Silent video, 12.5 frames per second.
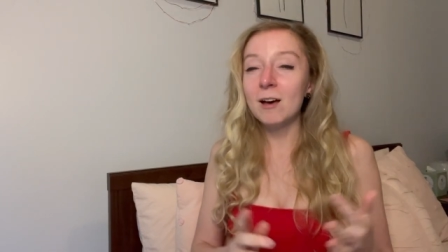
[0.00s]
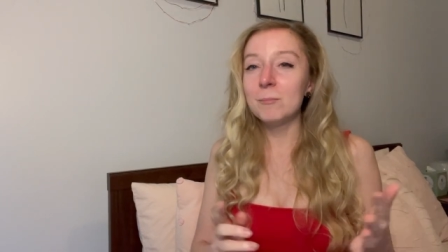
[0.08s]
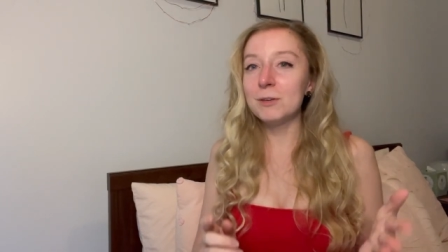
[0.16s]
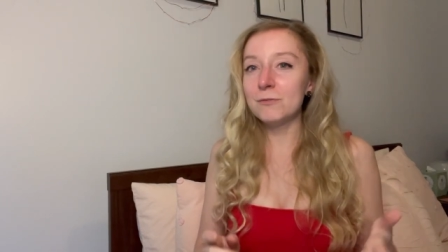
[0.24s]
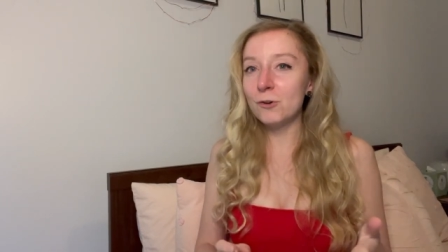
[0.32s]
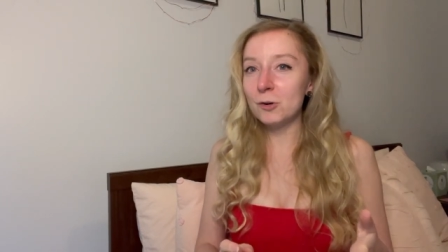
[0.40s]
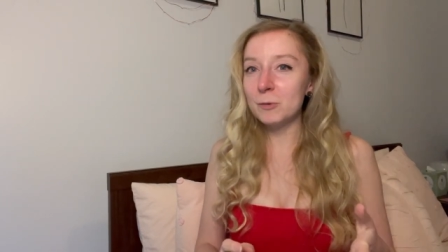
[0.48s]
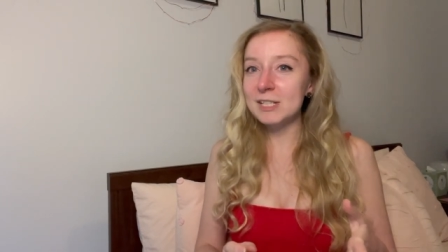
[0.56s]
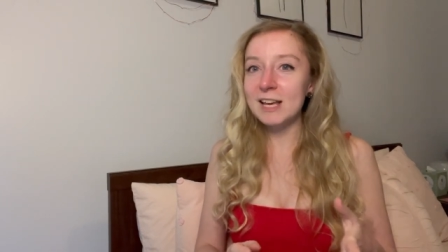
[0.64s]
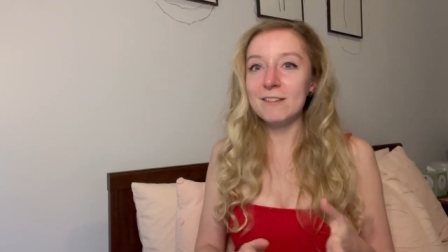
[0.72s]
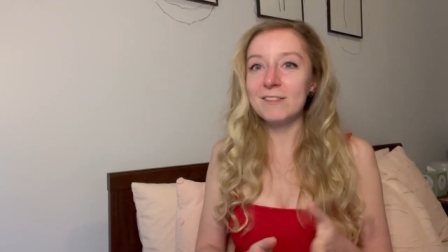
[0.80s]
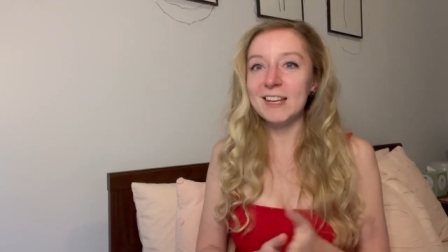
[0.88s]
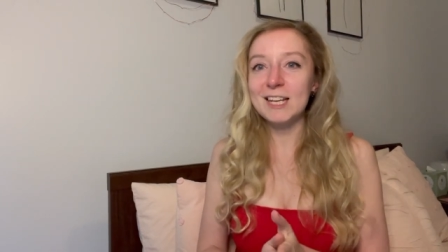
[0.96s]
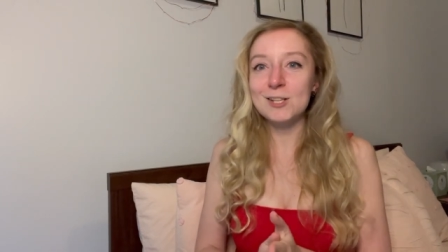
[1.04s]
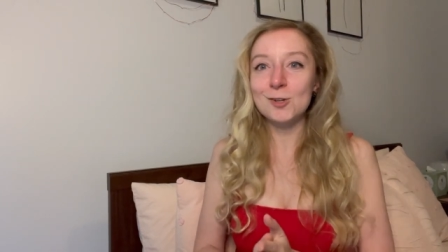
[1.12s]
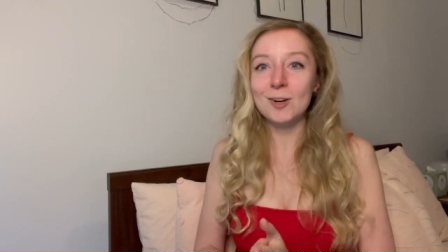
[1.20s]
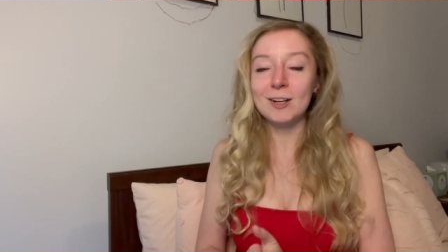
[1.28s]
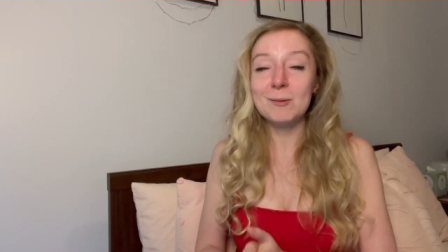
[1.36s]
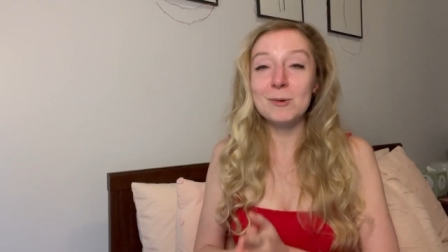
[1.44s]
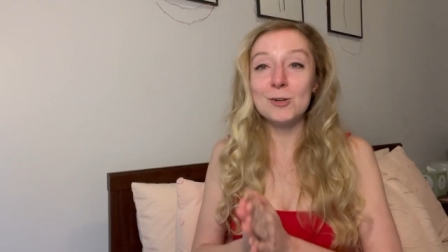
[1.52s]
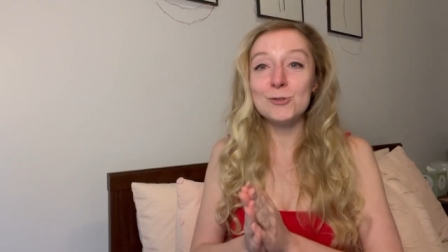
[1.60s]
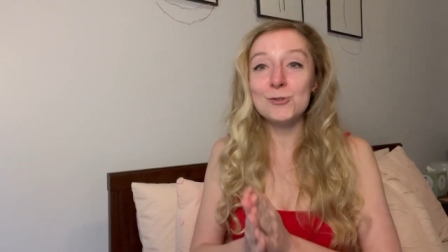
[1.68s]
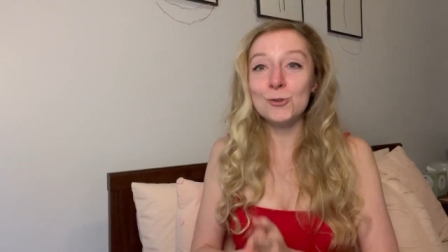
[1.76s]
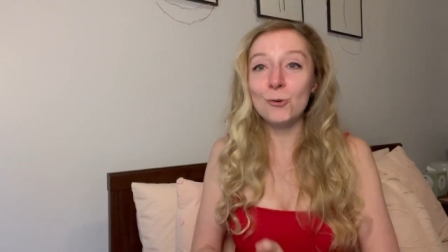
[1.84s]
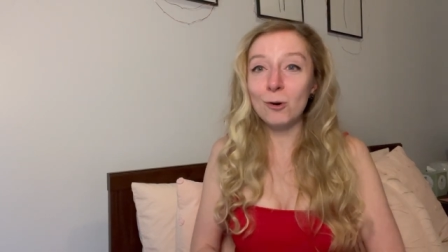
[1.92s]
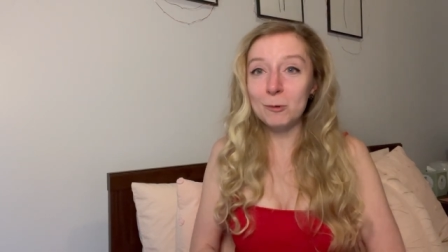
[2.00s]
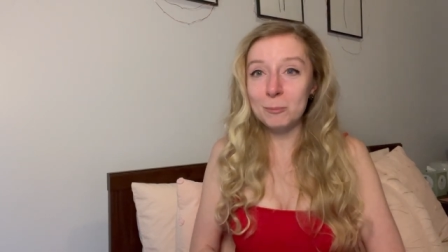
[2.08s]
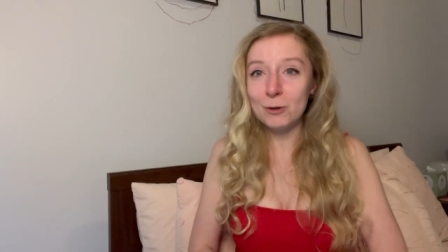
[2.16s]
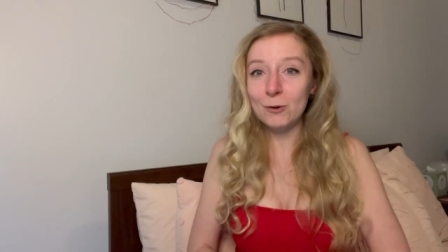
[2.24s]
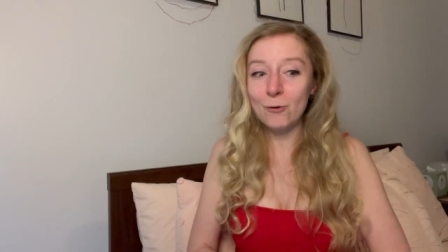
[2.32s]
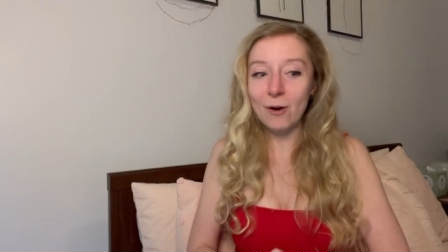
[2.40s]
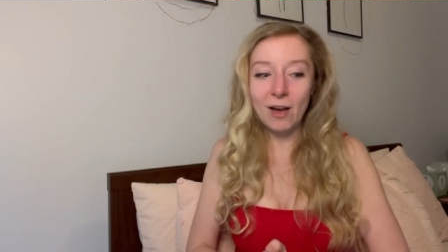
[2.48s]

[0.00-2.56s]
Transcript: Before we dive in and talk about Scorpio,